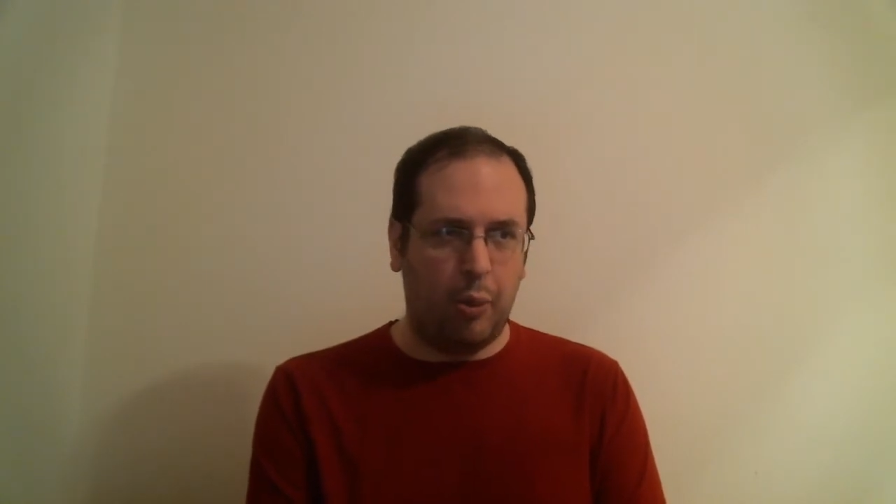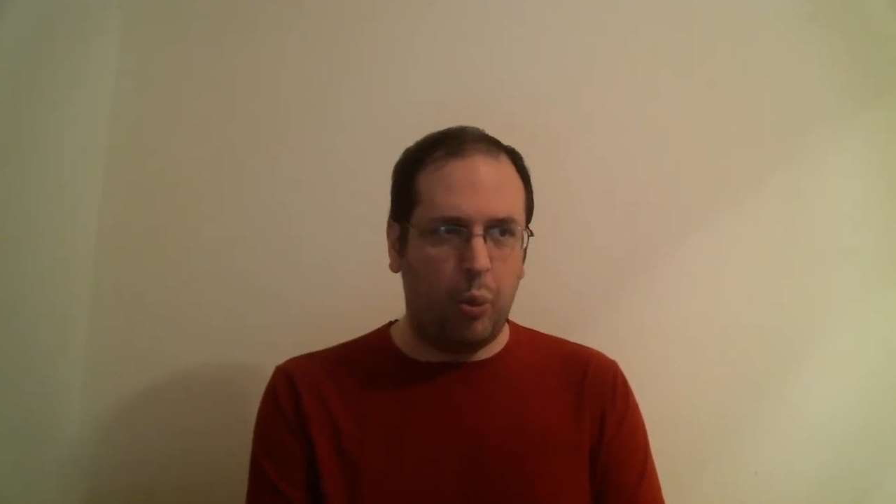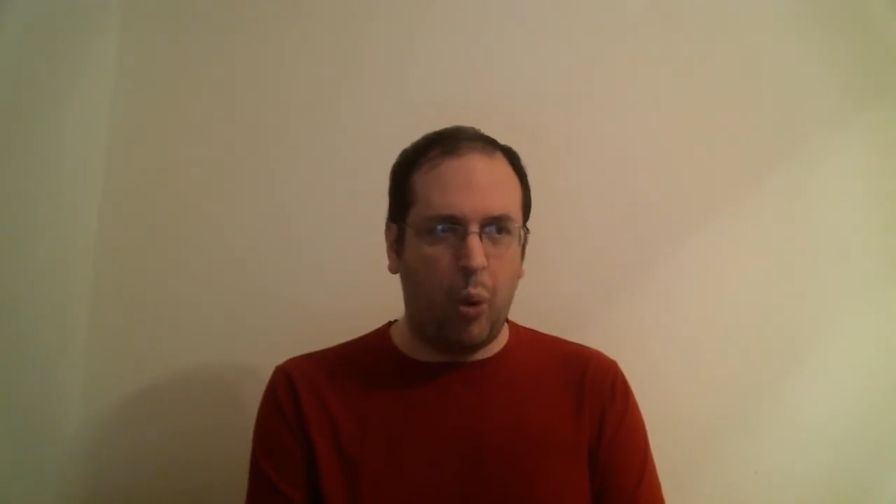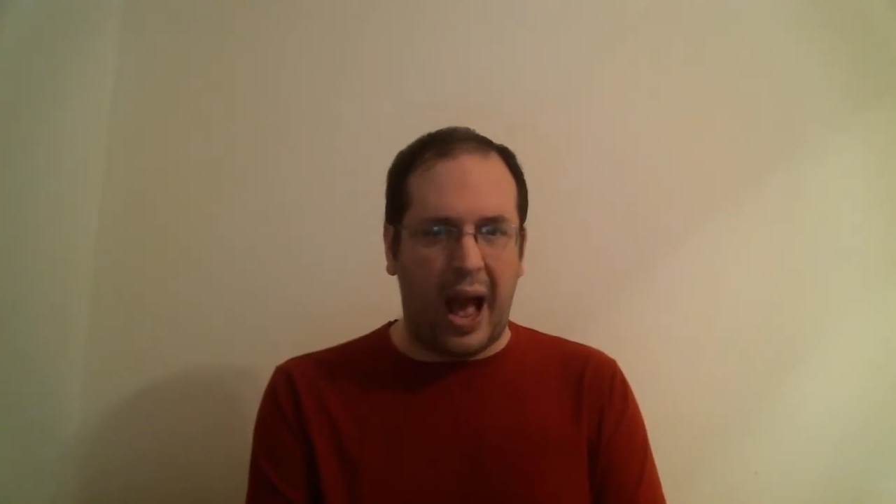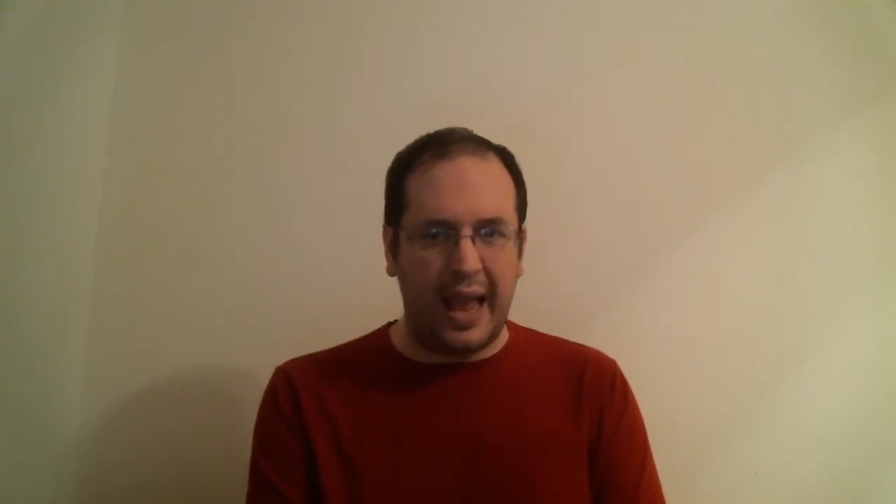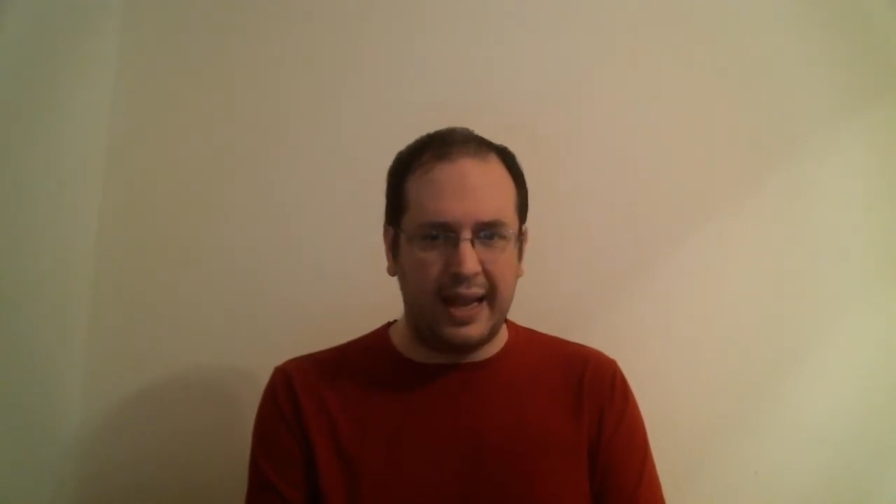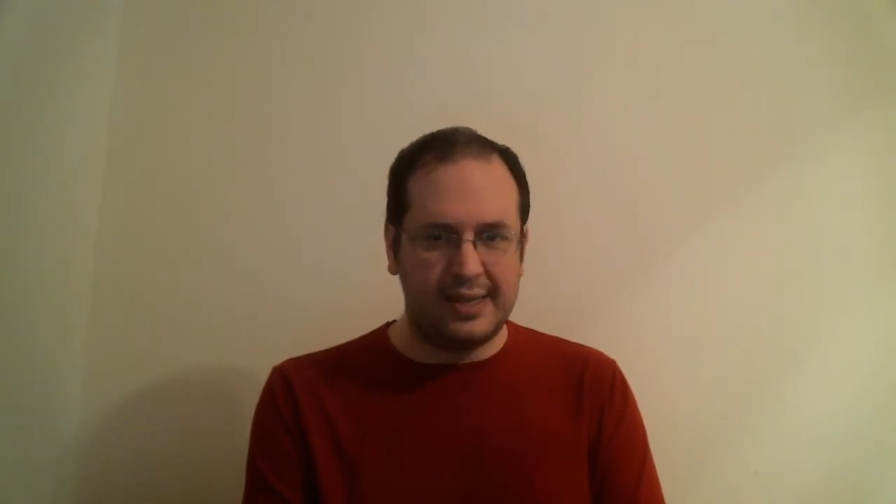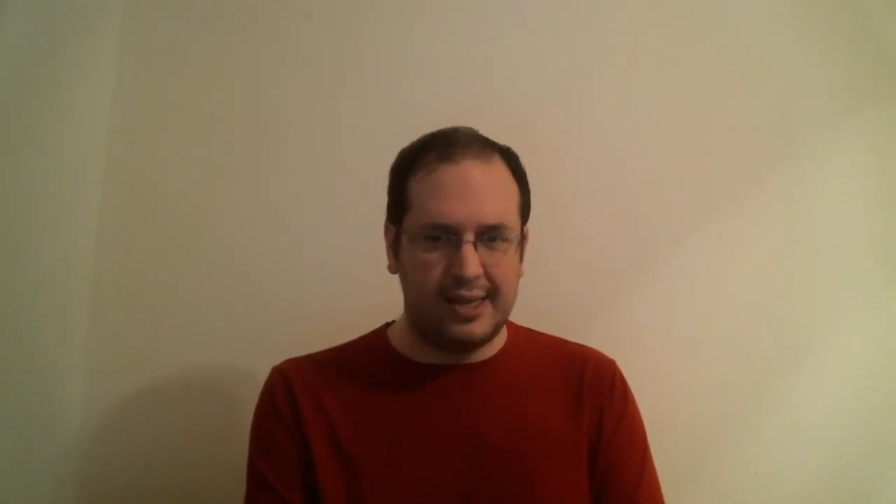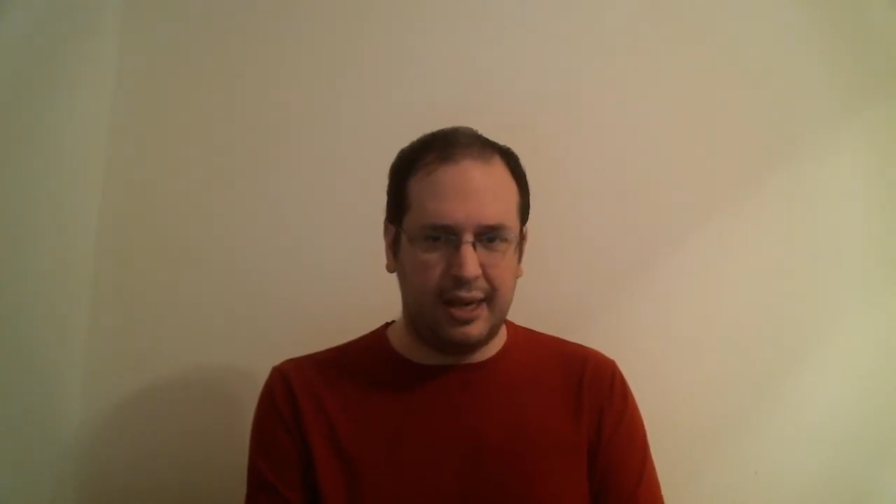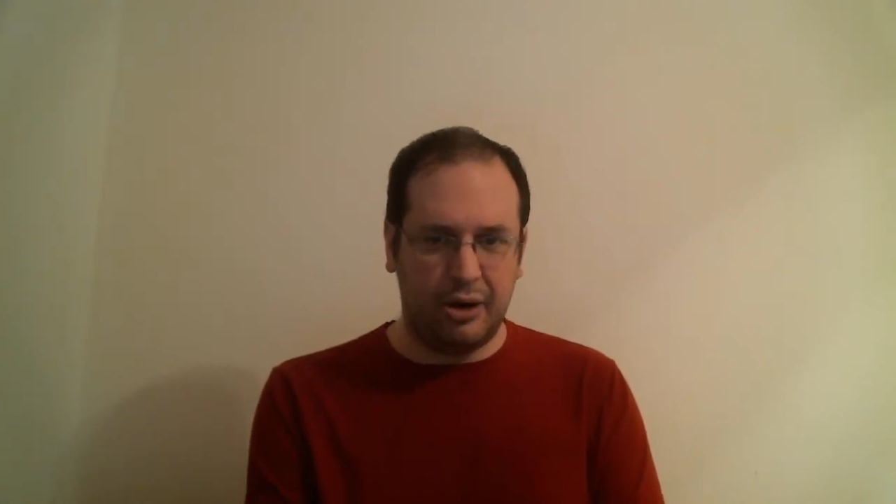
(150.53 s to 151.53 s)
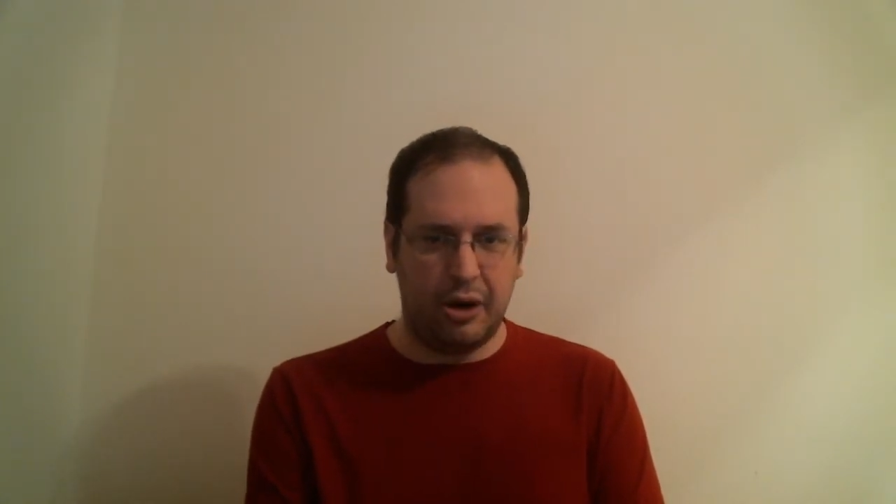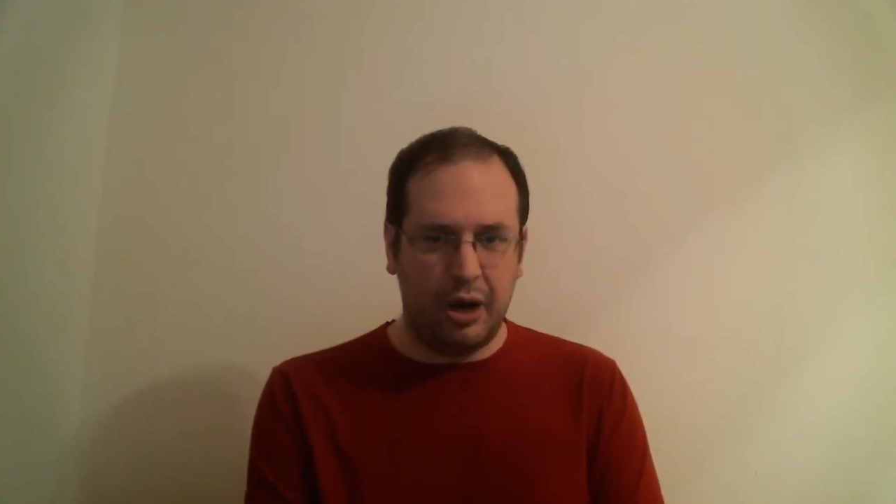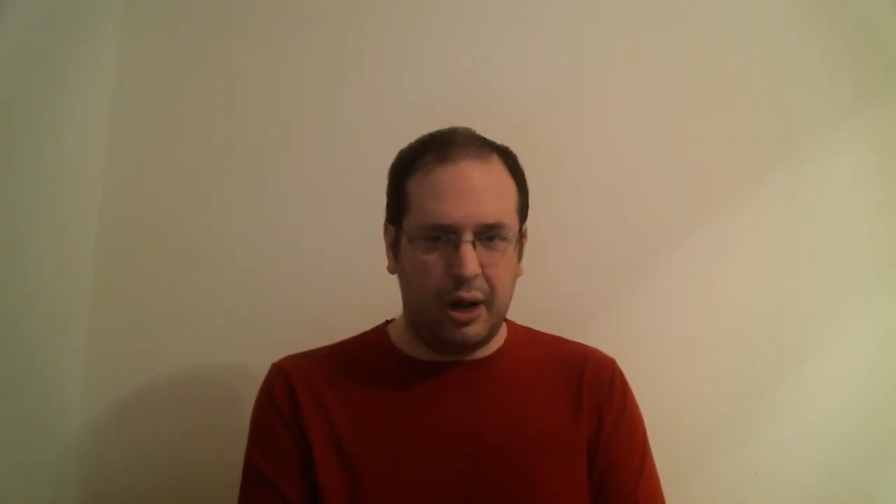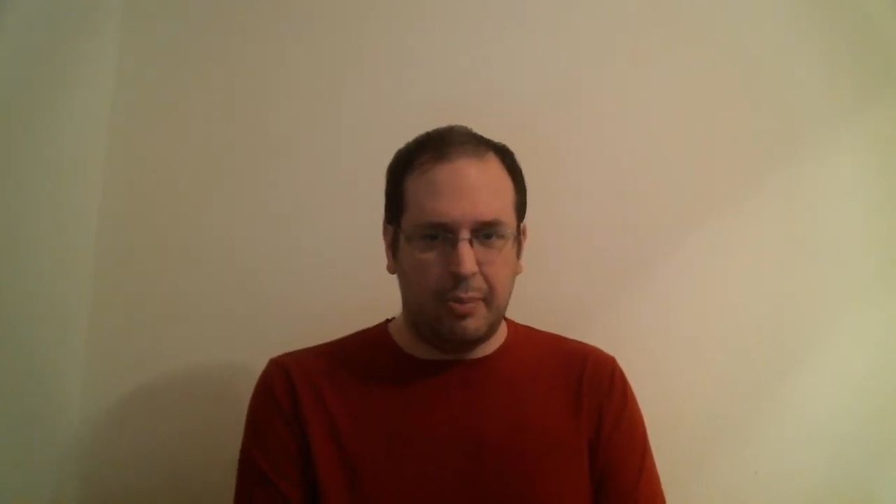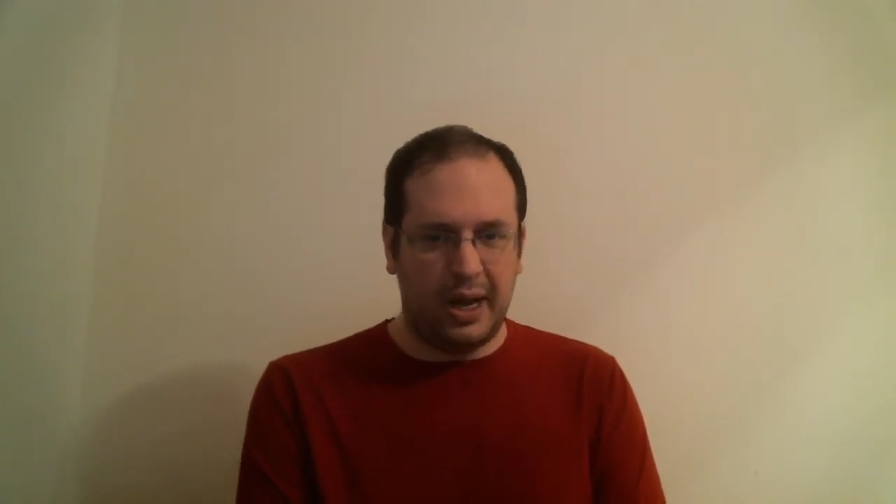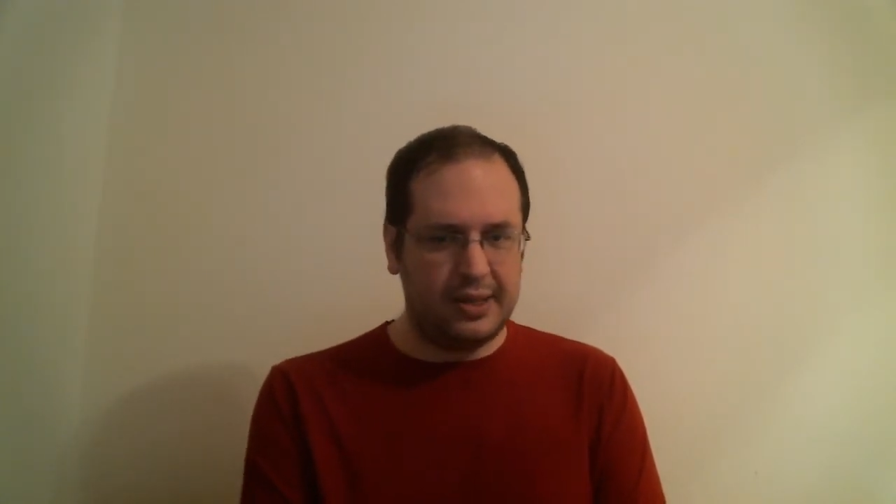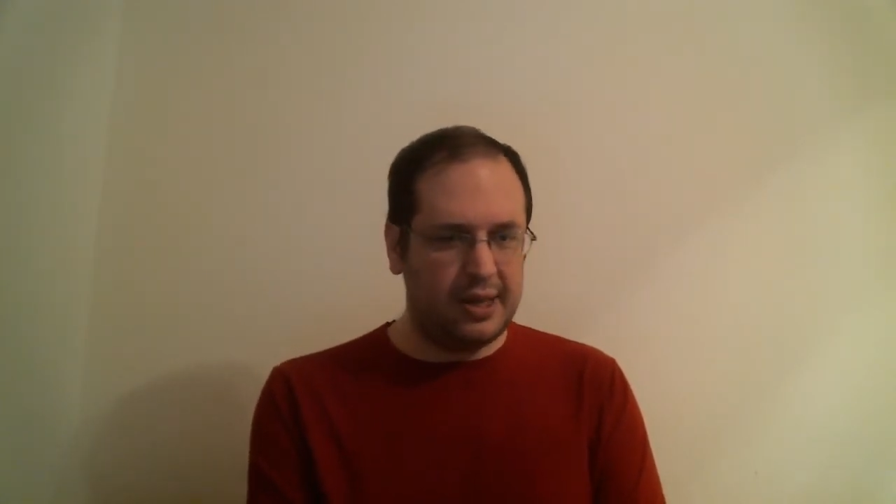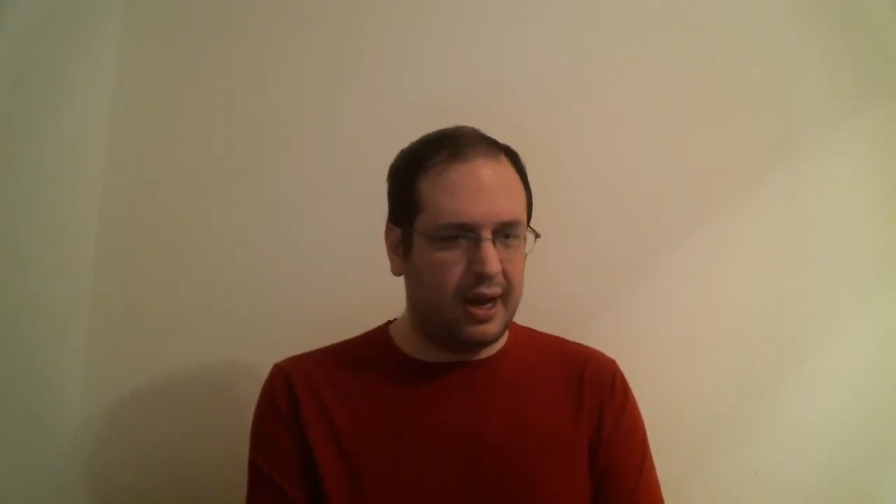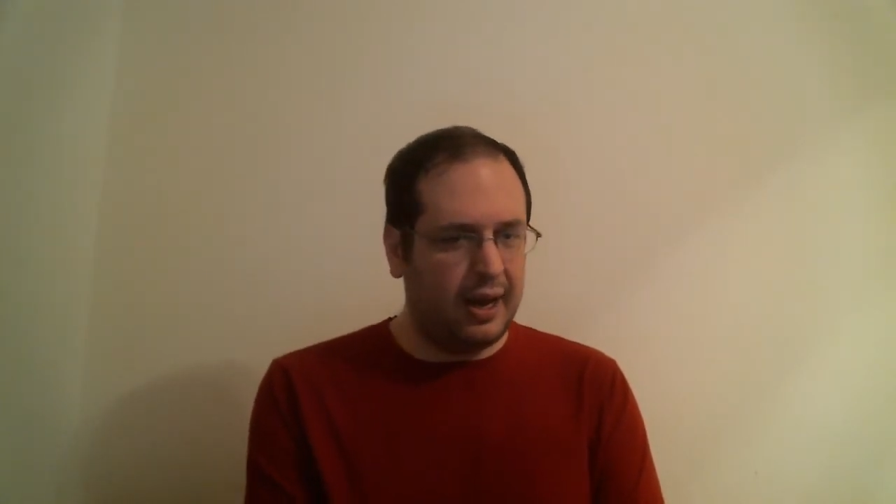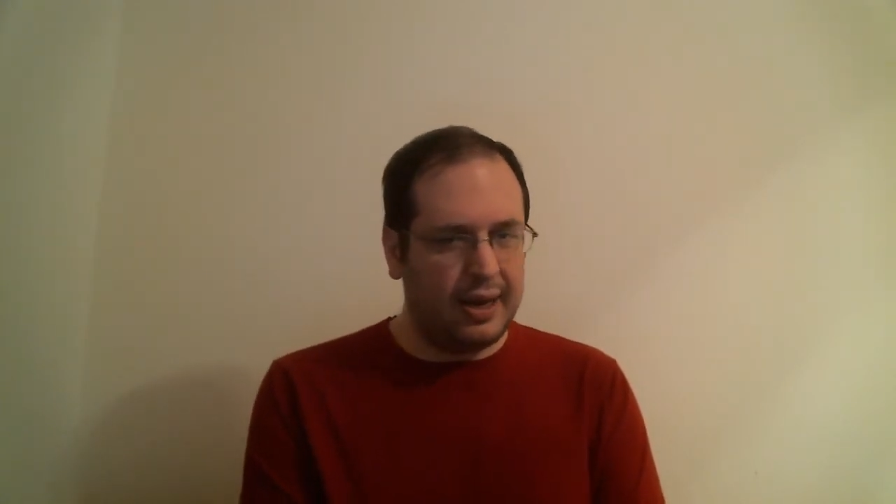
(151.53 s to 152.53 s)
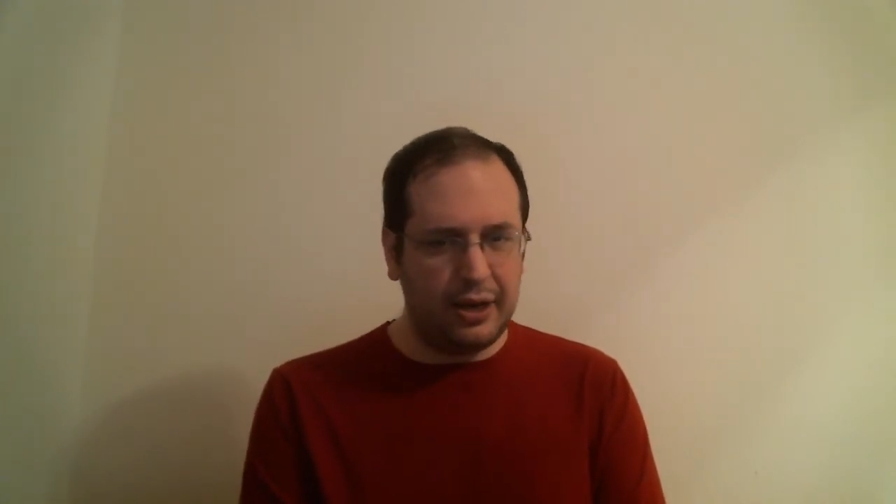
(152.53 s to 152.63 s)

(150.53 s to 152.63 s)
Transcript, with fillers: why it's here. But uh, again,